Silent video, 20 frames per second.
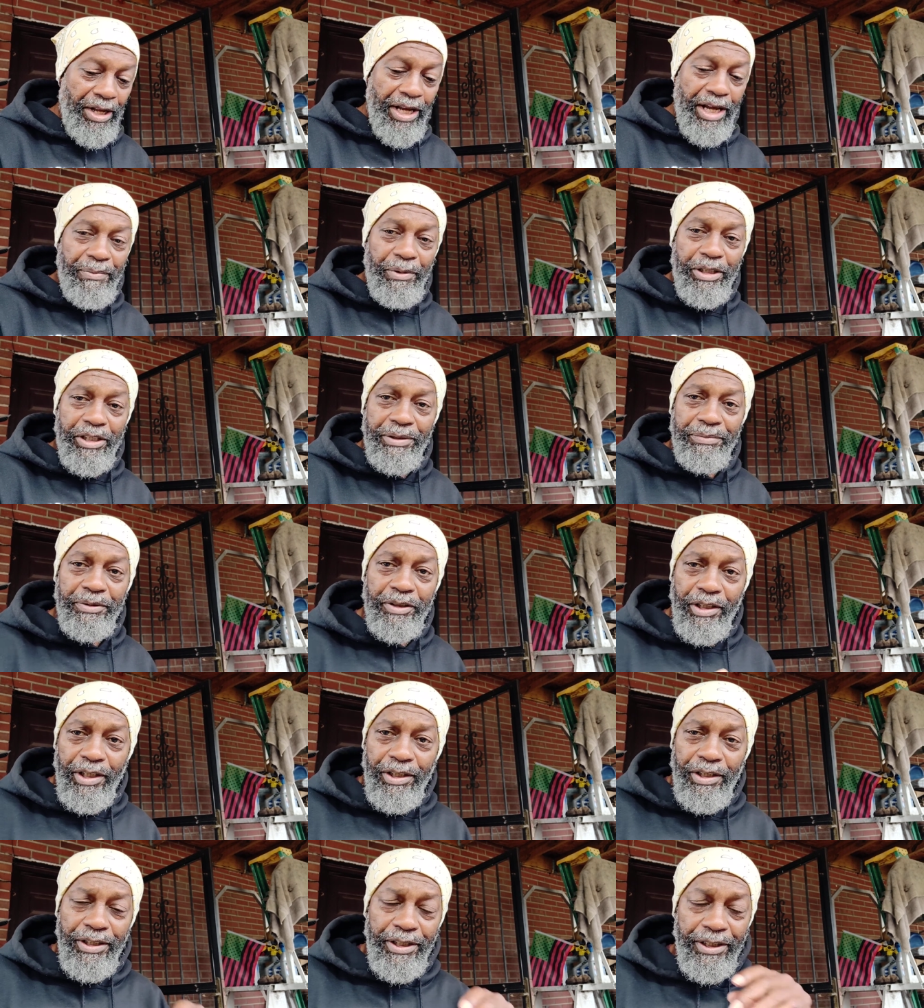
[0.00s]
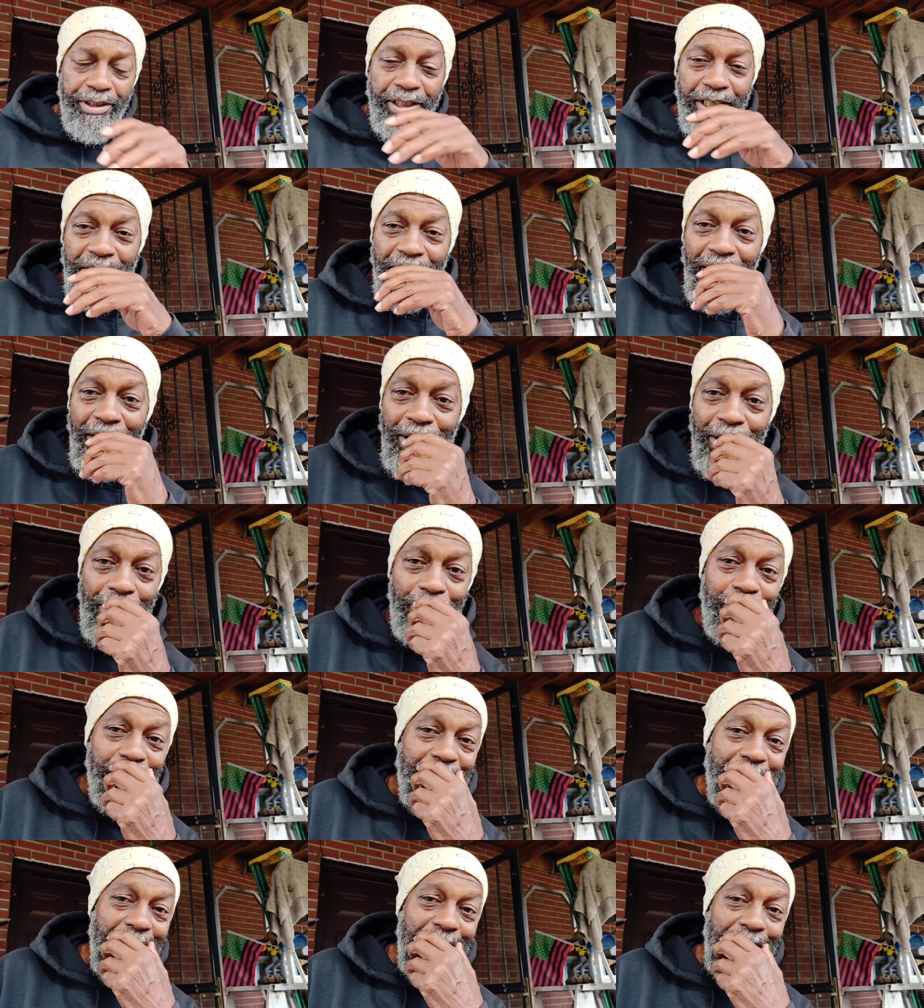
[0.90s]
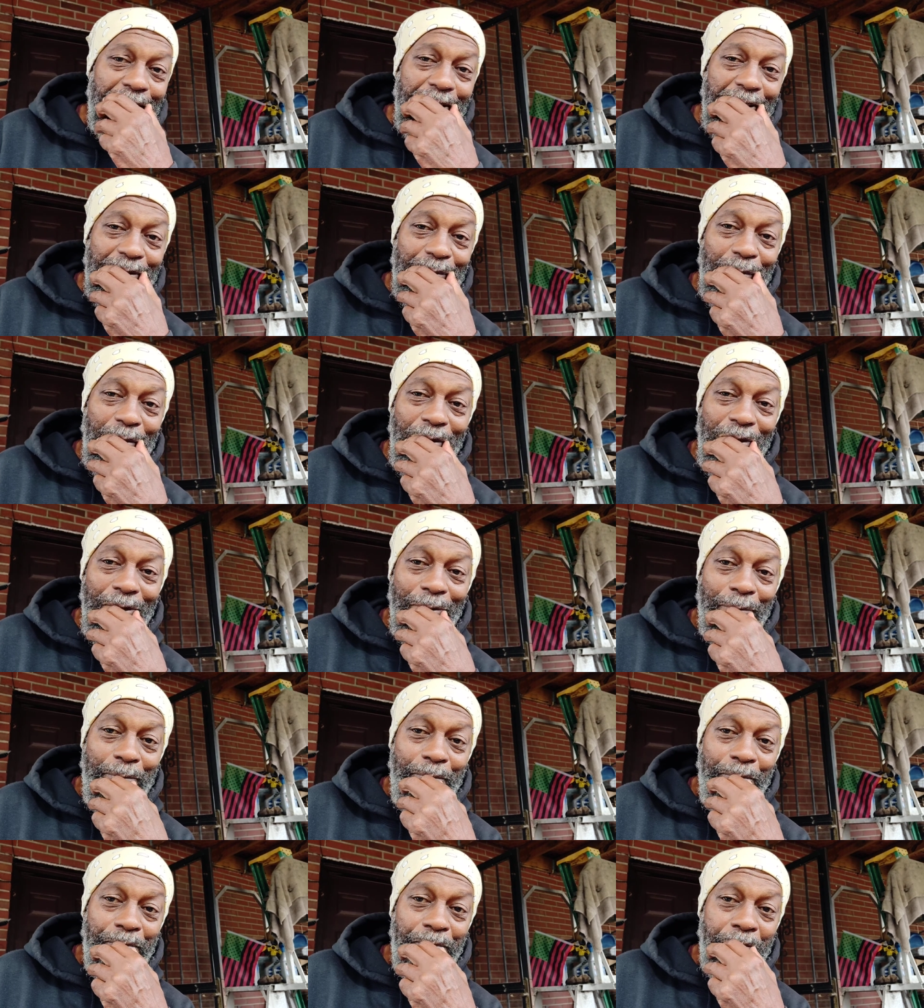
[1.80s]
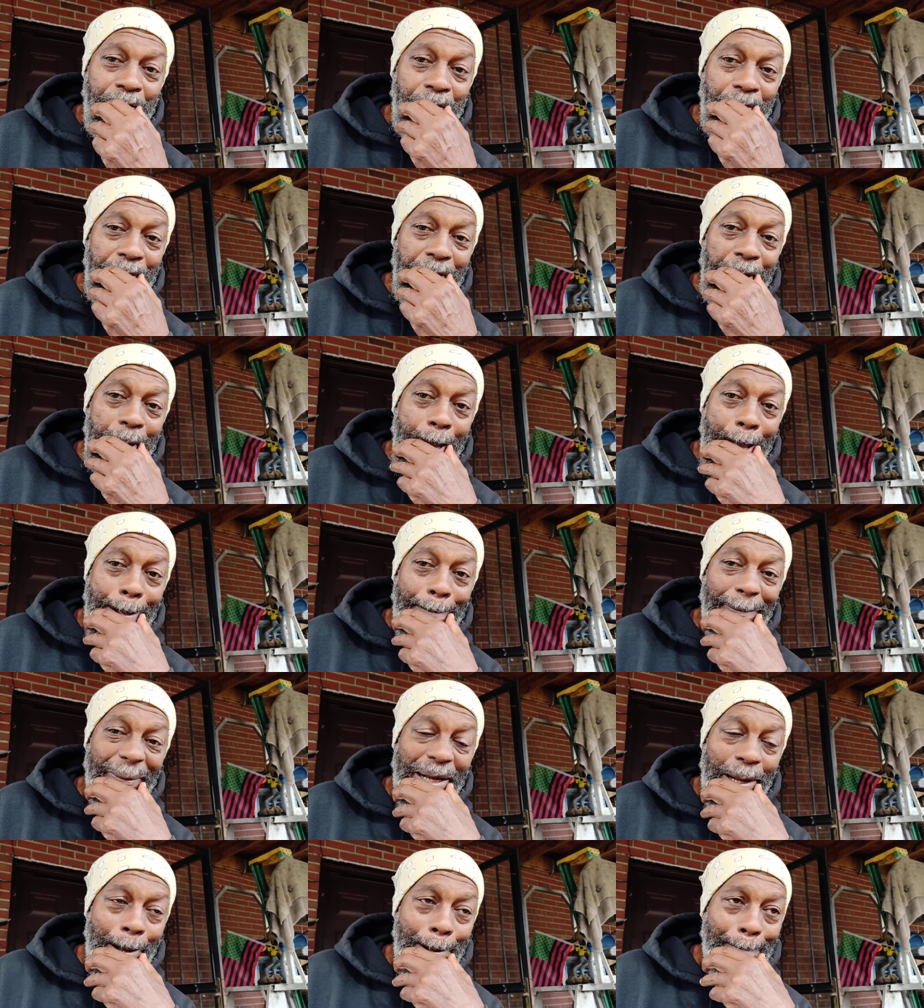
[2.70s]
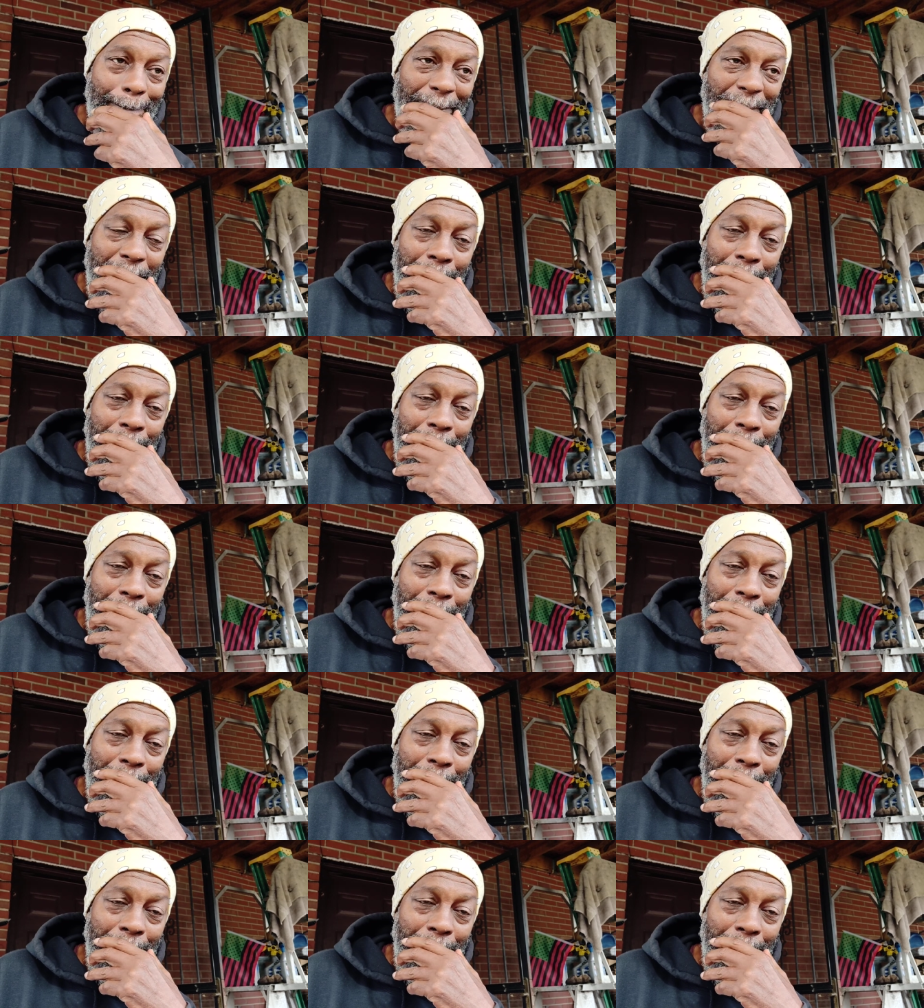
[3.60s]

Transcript: Anyway, the, I, I was thinking this morning about,